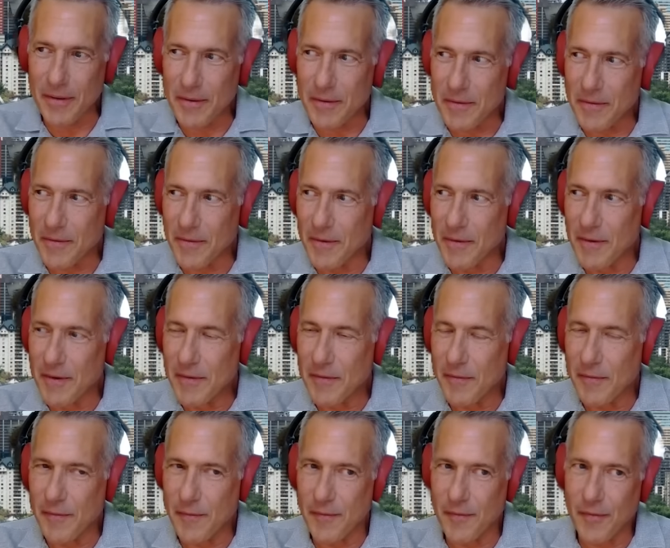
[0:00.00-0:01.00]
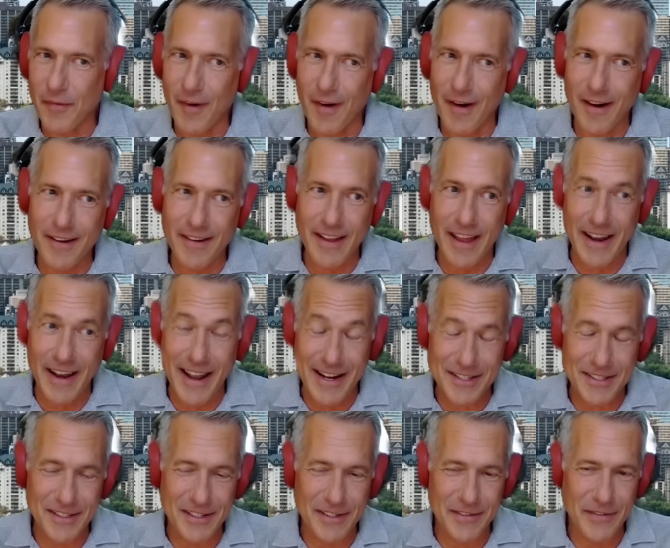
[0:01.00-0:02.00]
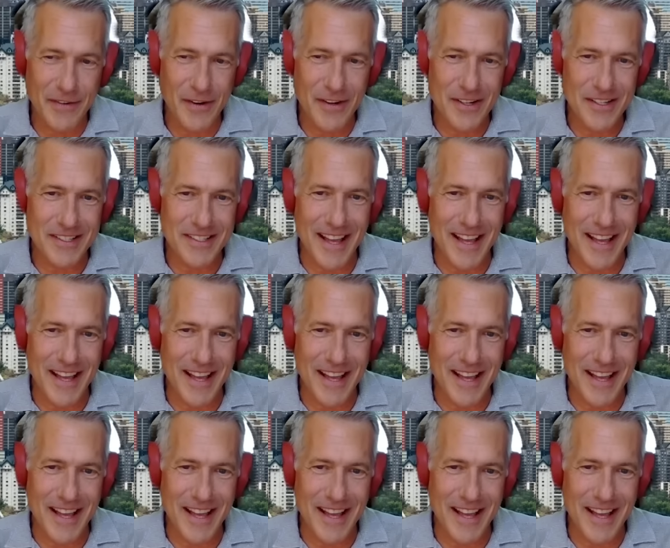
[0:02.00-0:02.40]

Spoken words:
the fun and actually very